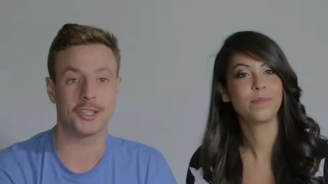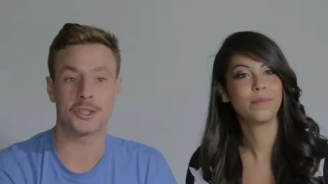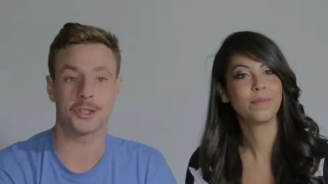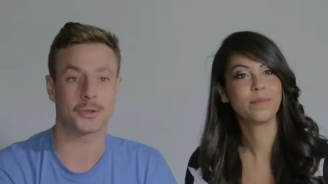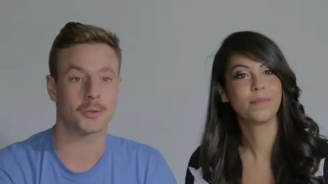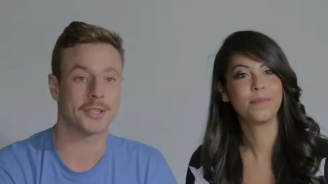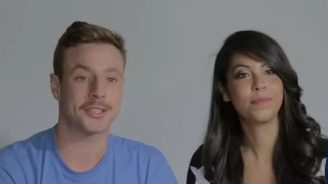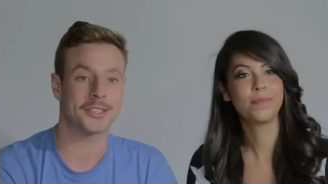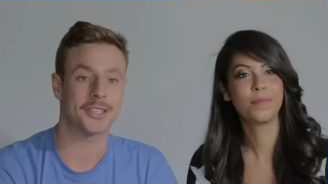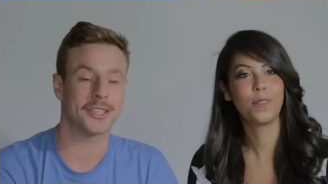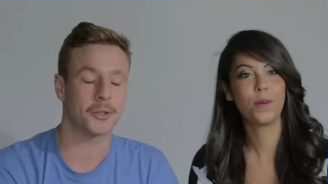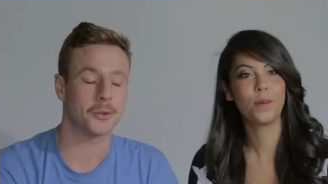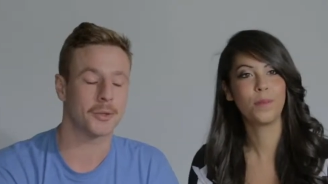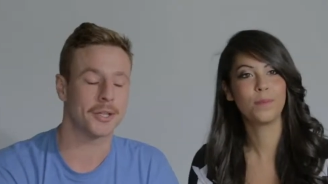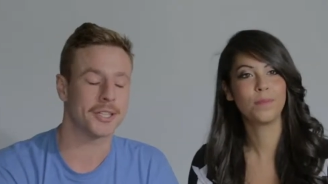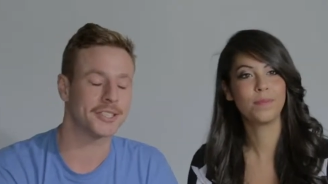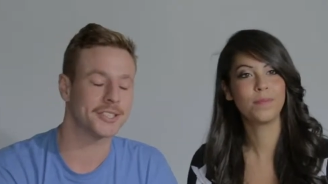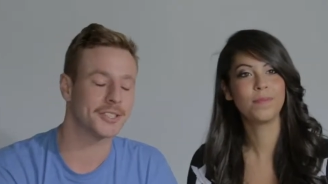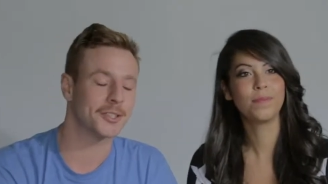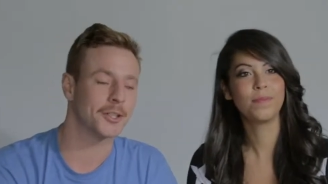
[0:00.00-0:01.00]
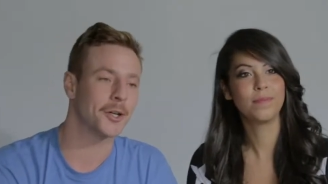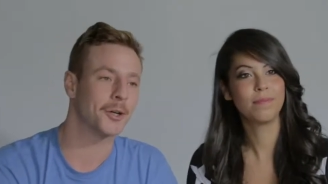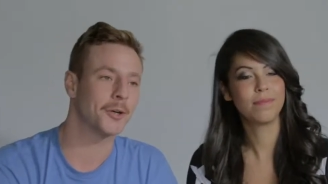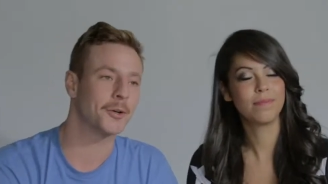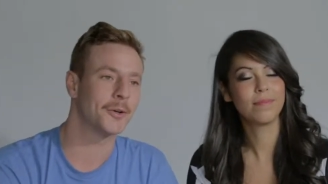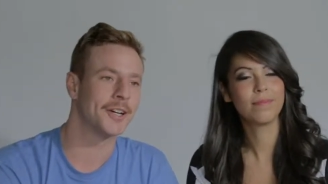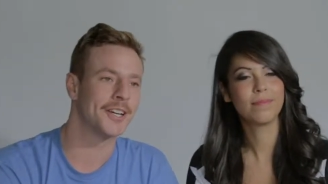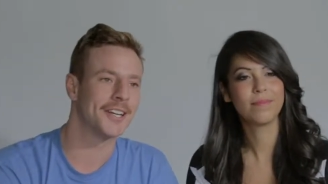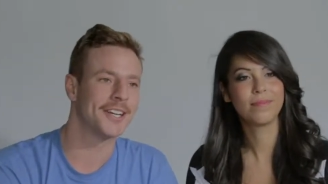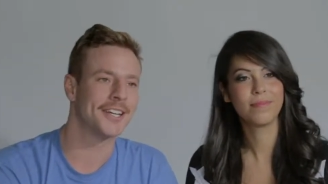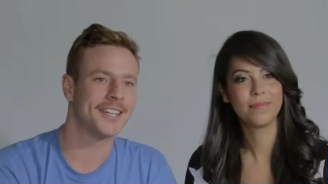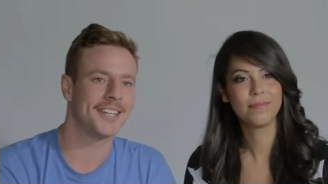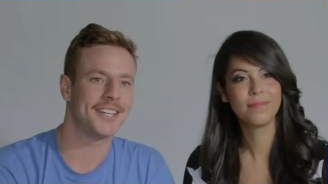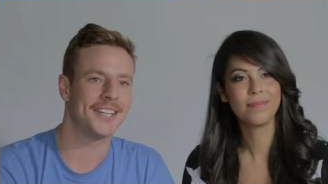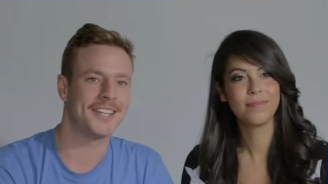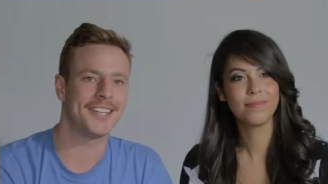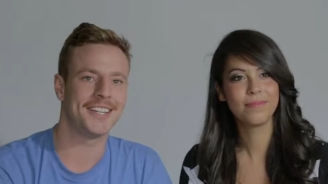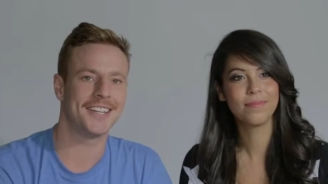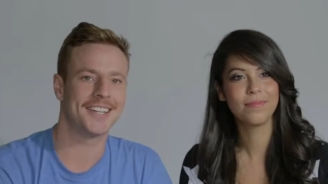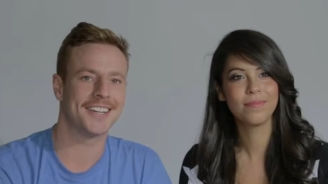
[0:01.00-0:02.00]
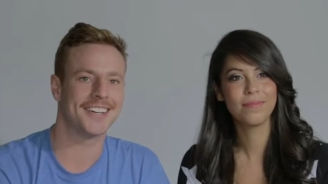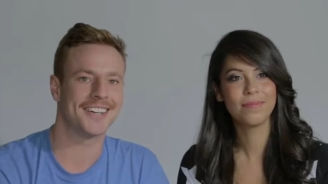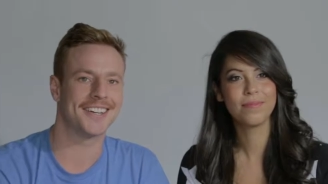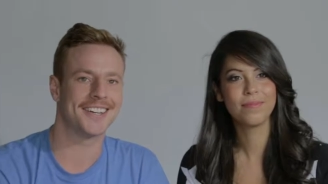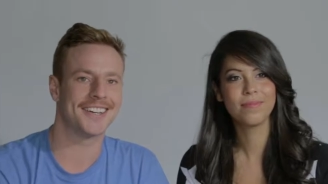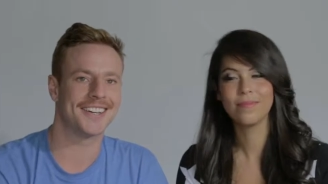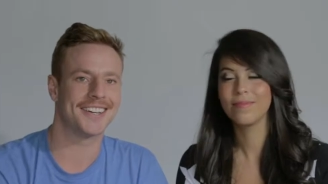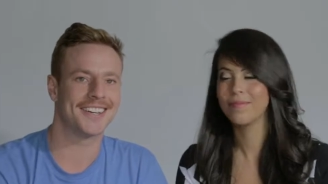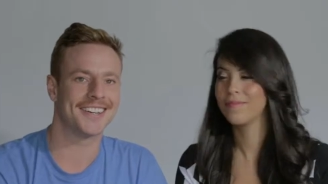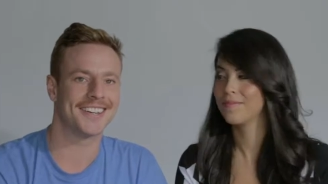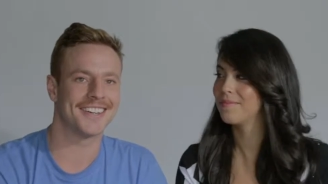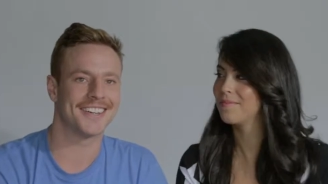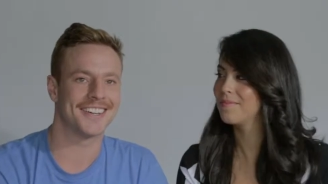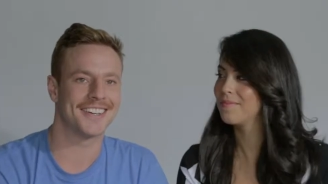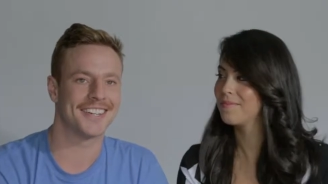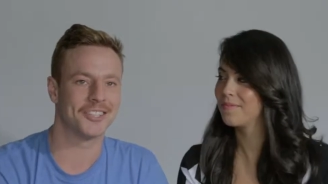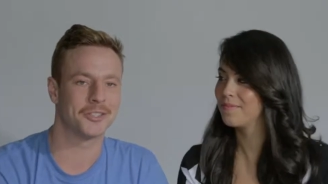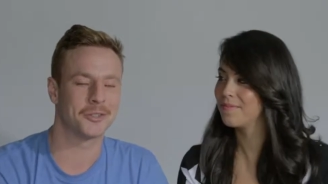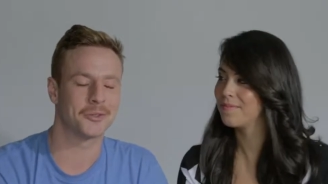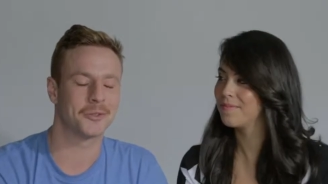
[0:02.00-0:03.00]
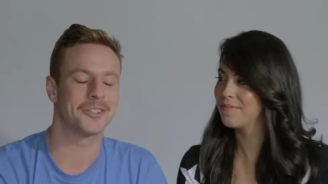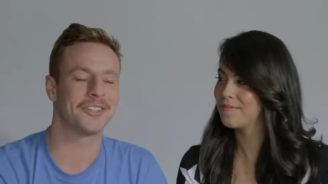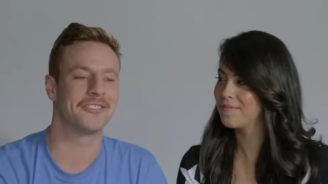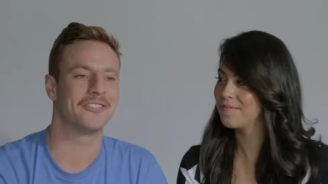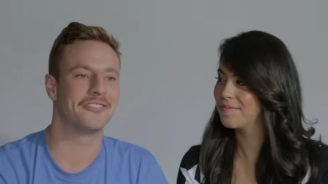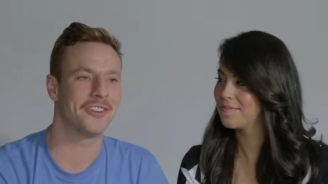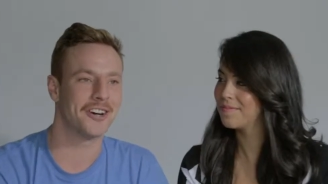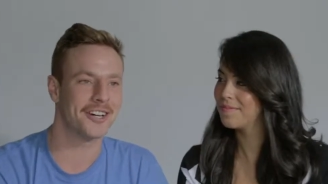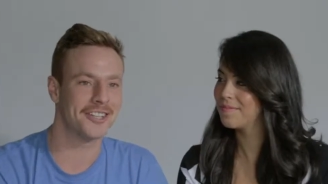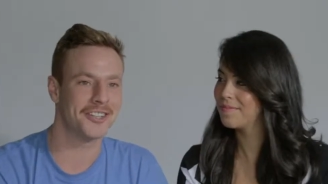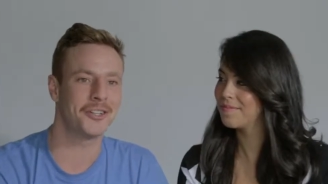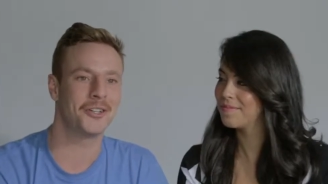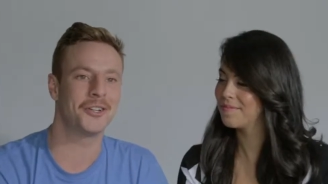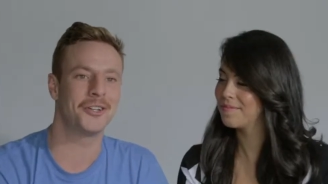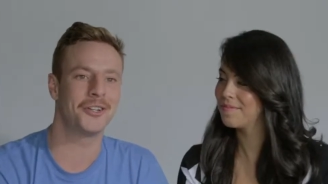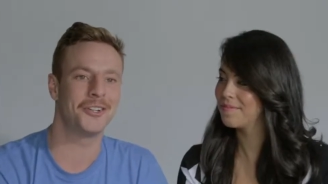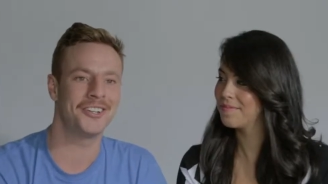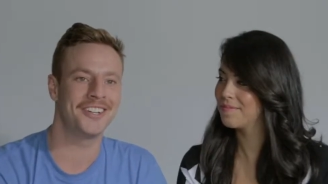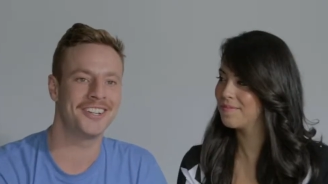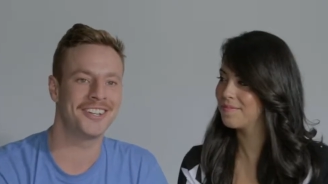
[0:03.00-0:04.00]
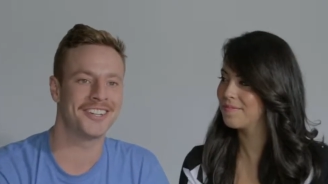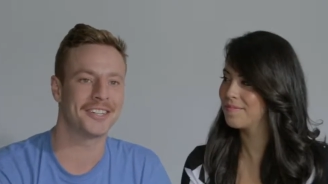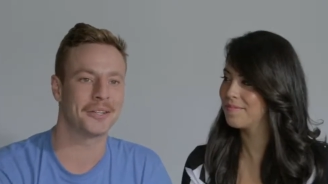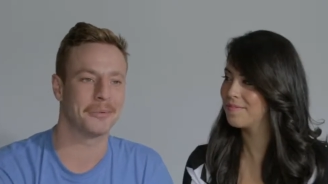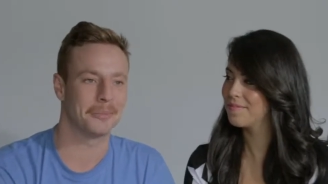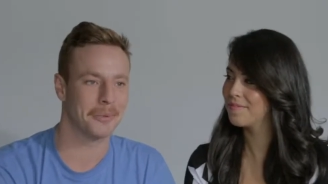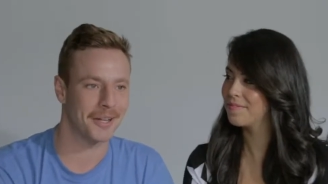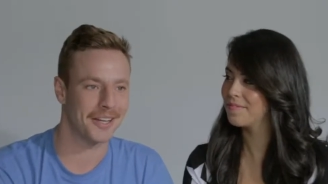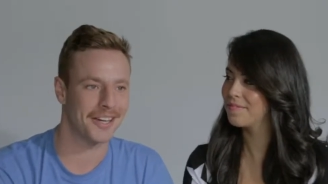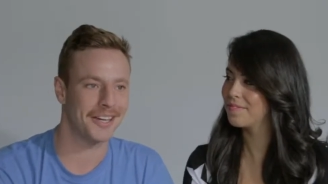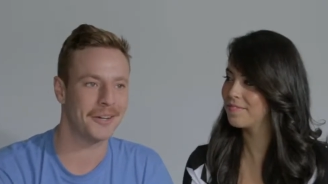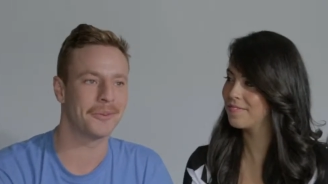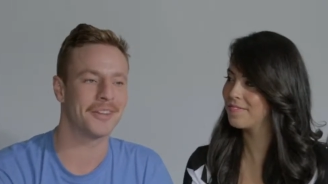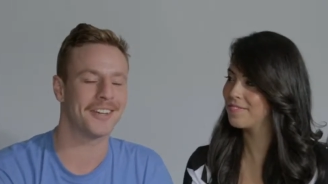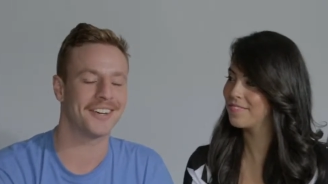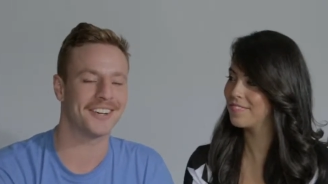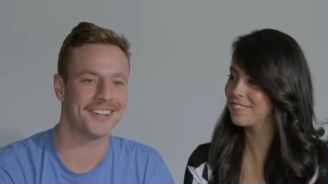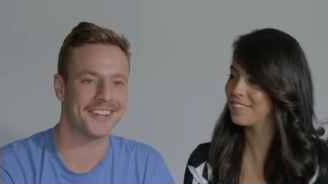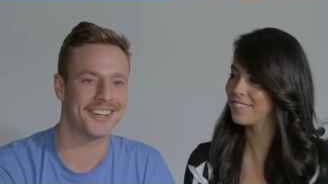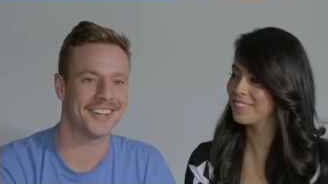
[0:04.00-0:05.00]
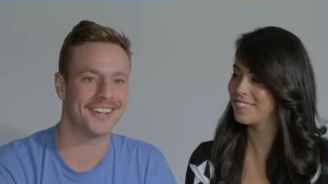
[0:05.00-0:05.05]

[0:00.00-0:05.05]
Speaker 1: He just wears underwear. So he uh, he's a really fun dude to play, without a